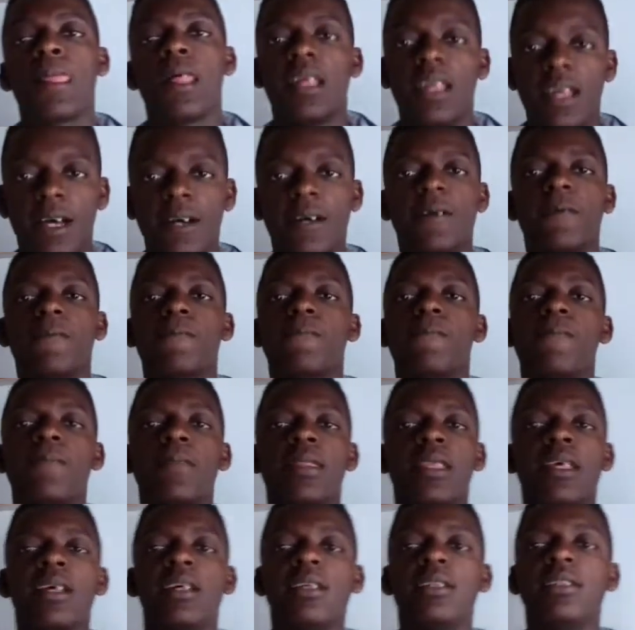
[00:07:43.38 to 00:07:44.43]
Yeah.
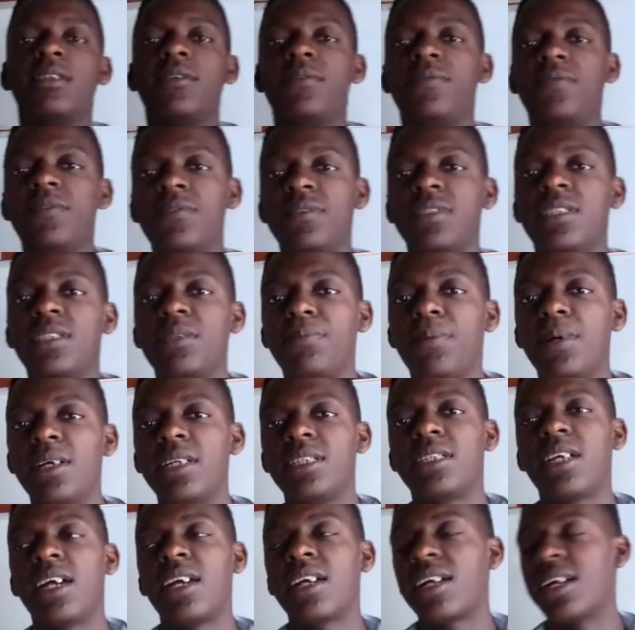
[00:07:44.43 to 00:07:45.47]
The fifth
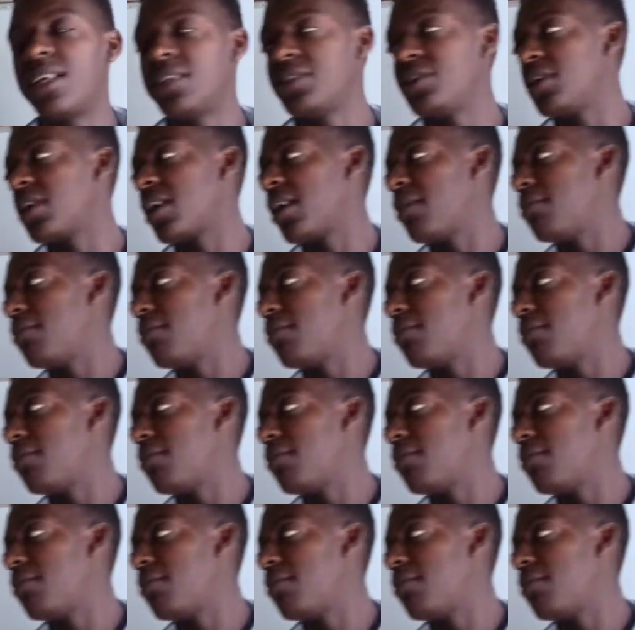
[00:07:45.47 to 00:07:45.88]
point I can talk